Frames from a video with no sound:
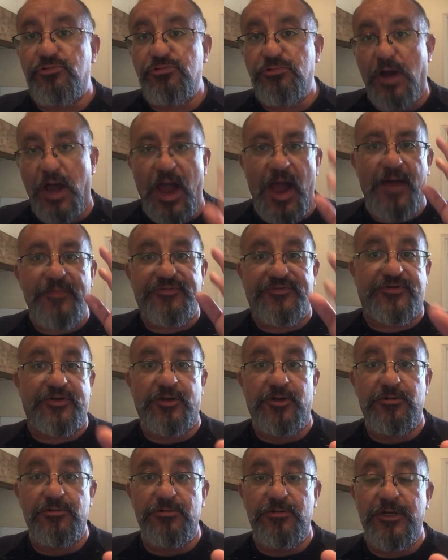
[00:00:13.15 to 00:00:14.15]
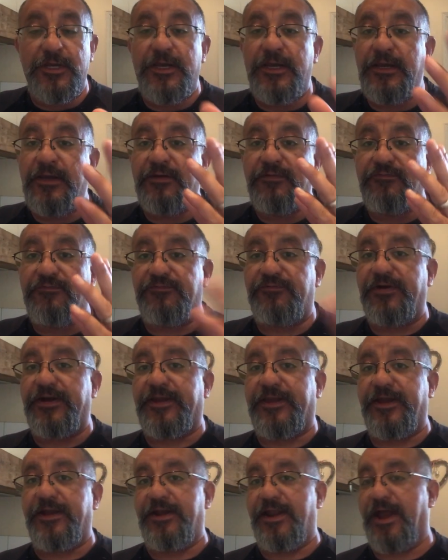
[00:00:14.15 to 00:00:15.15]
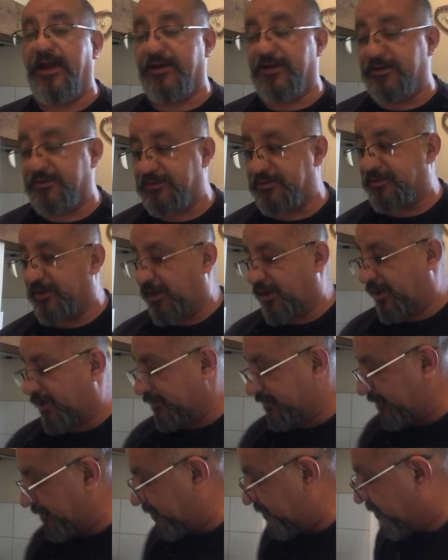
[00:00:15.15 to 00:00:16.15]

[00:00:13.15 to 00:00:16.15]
absolutely freaking knackered today, Andy.